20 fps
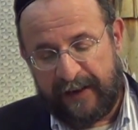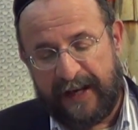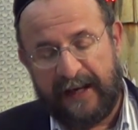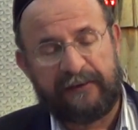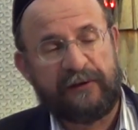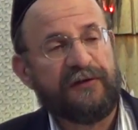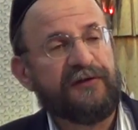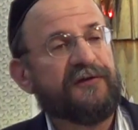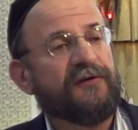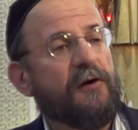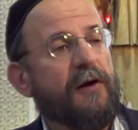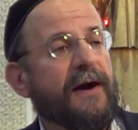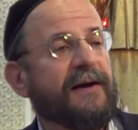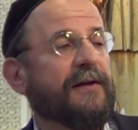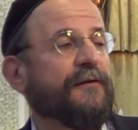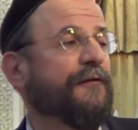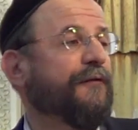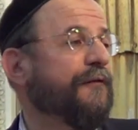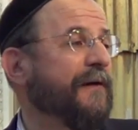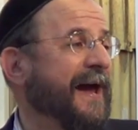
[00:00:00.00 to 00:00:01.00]
and to
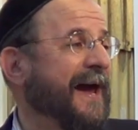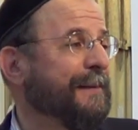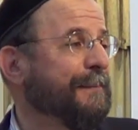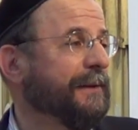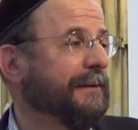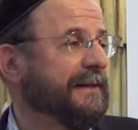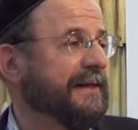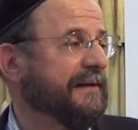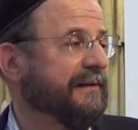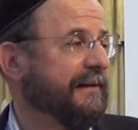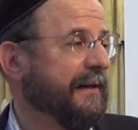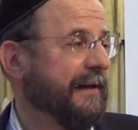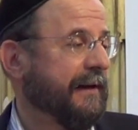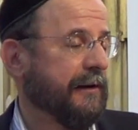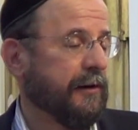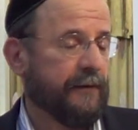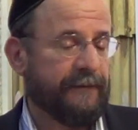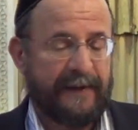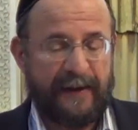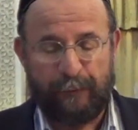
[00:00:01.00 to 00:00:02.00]
start a family
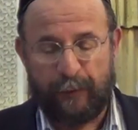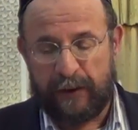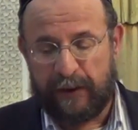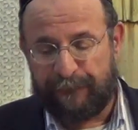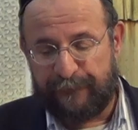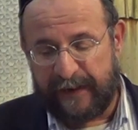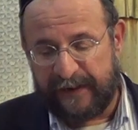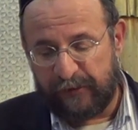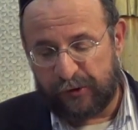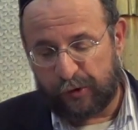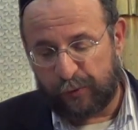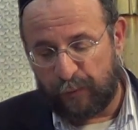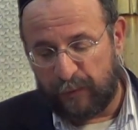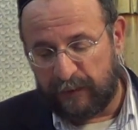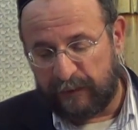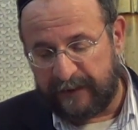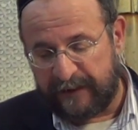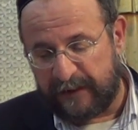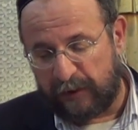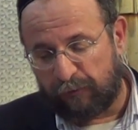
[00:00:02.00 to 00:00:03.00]
there that would
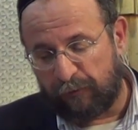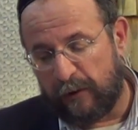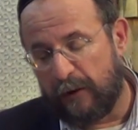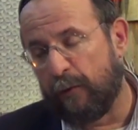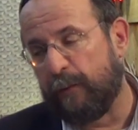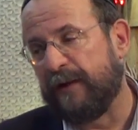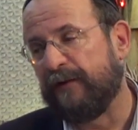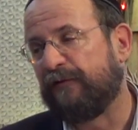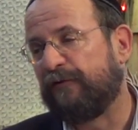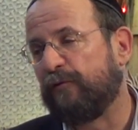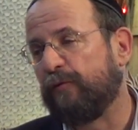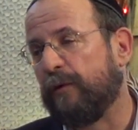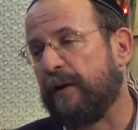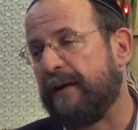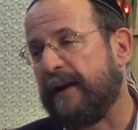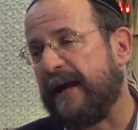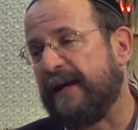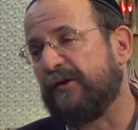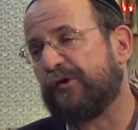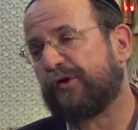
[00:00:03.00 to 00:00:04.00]
eventually grow into a
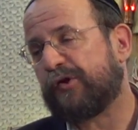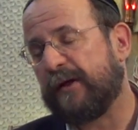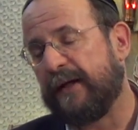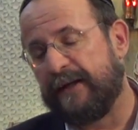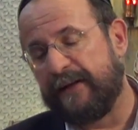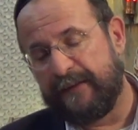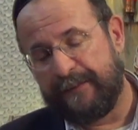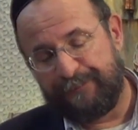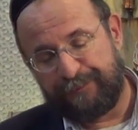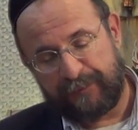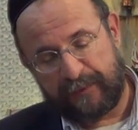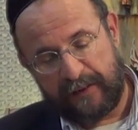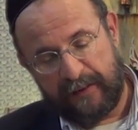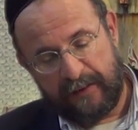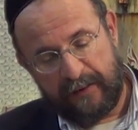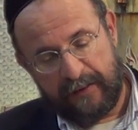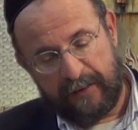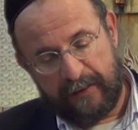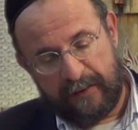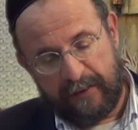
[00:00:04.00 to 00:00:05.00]
nation
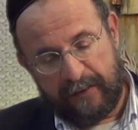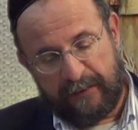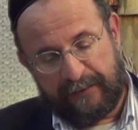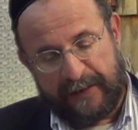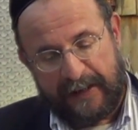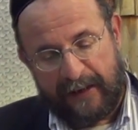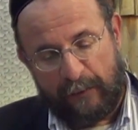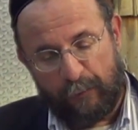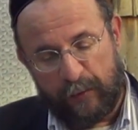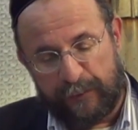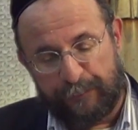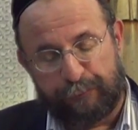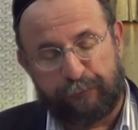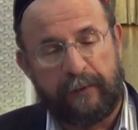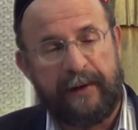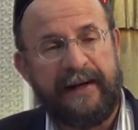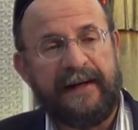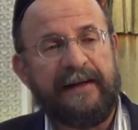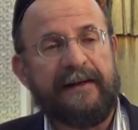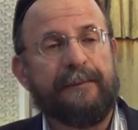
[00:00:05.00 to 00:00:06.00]
that would
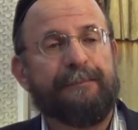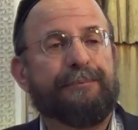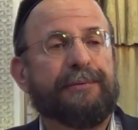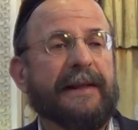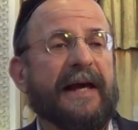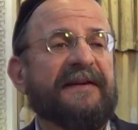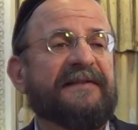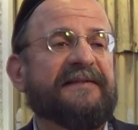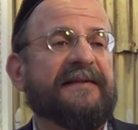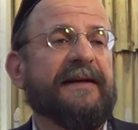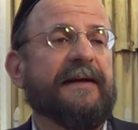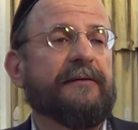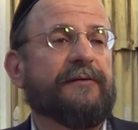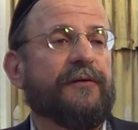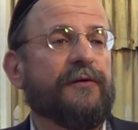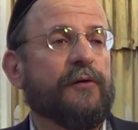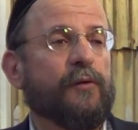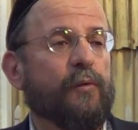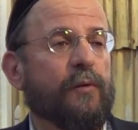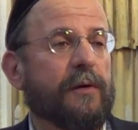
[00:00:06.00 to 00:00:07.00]
bring blessing
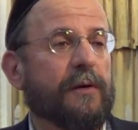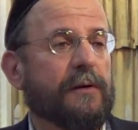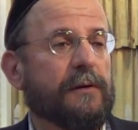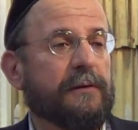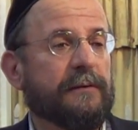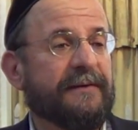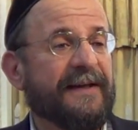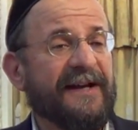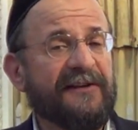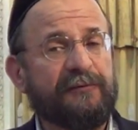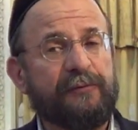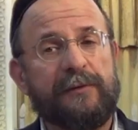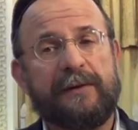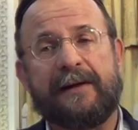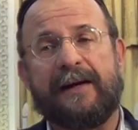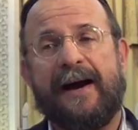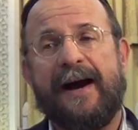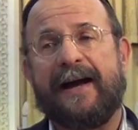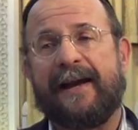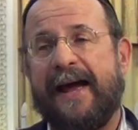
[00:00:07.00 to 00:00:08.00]
to the world. That's
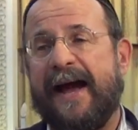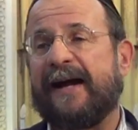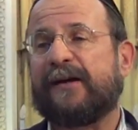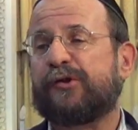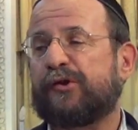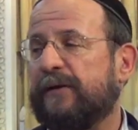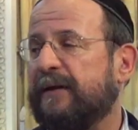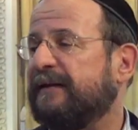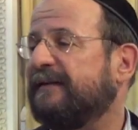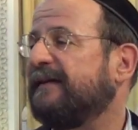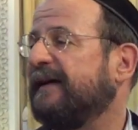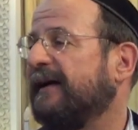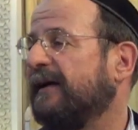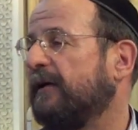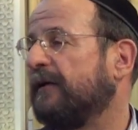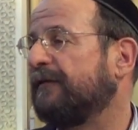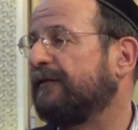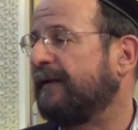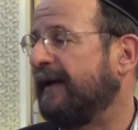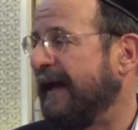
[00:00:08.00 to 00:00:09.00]
what God actually
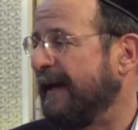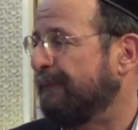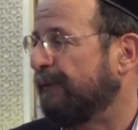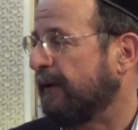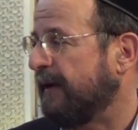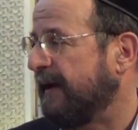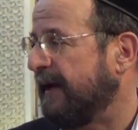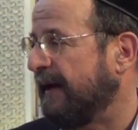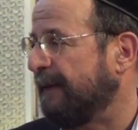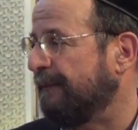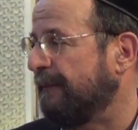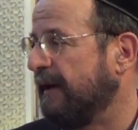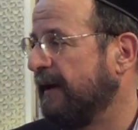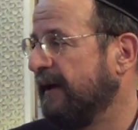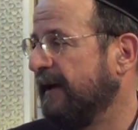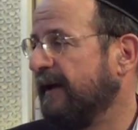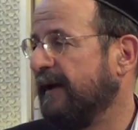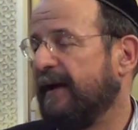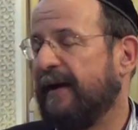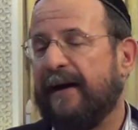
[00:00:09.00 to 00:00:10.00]
tells Abraham.
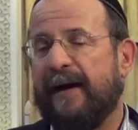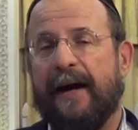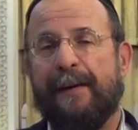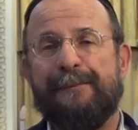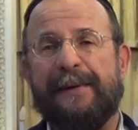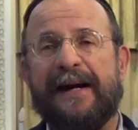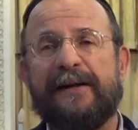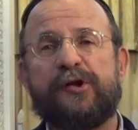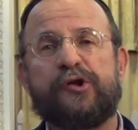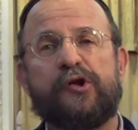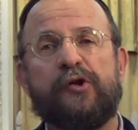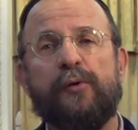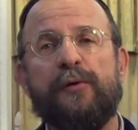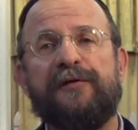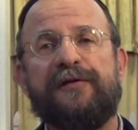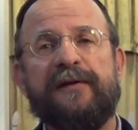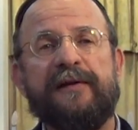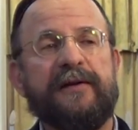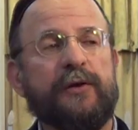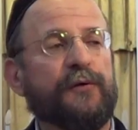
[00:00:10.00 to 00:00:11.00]
I'm not
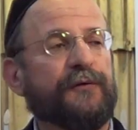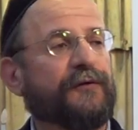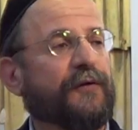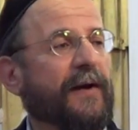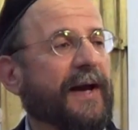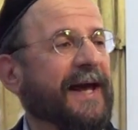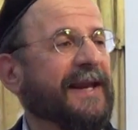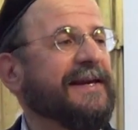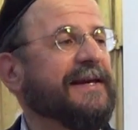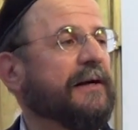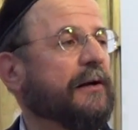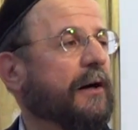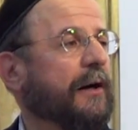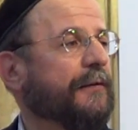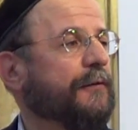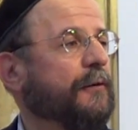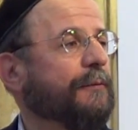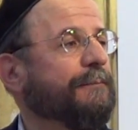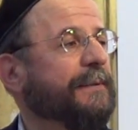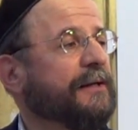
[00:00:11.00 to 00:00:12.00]
choosing you for any
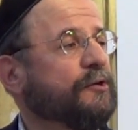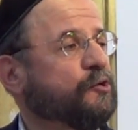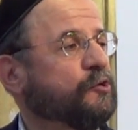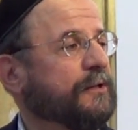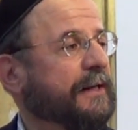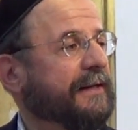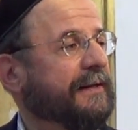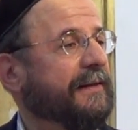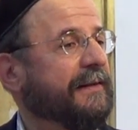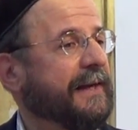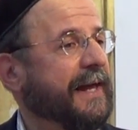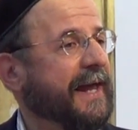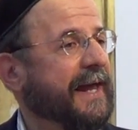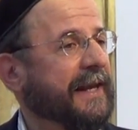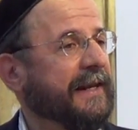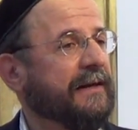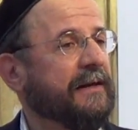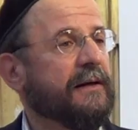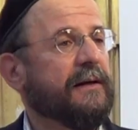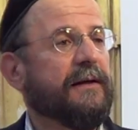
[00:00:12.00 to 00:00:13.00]
other mission
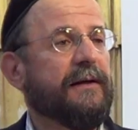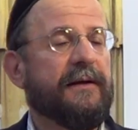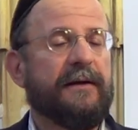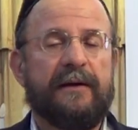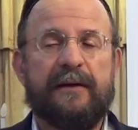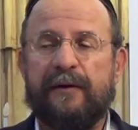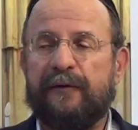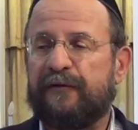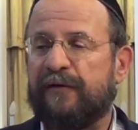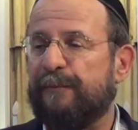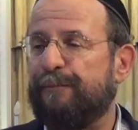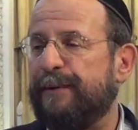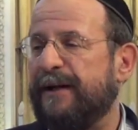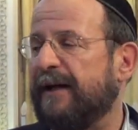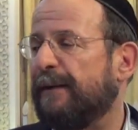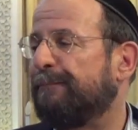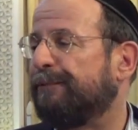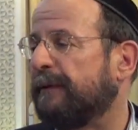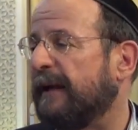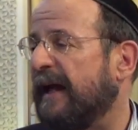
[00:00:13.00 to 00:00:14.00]
than to
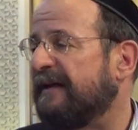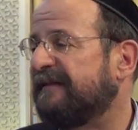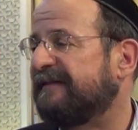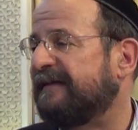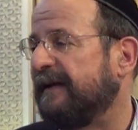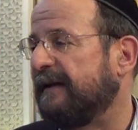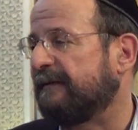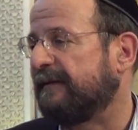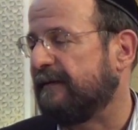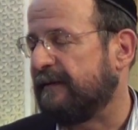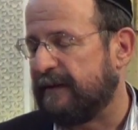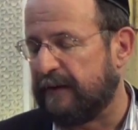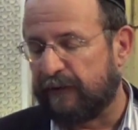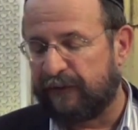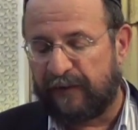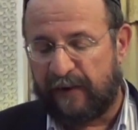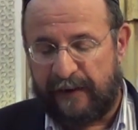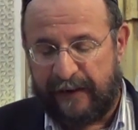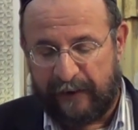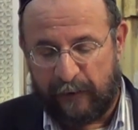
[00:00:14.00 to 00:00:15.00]
be a blessing to the
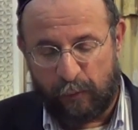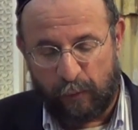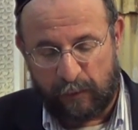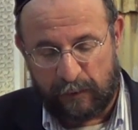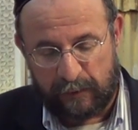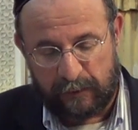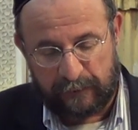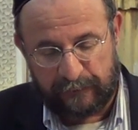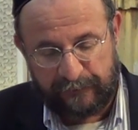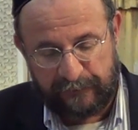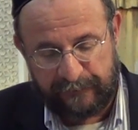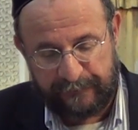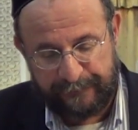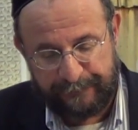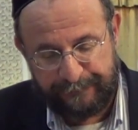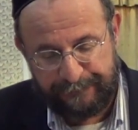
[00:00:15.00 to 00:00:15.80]
entire world.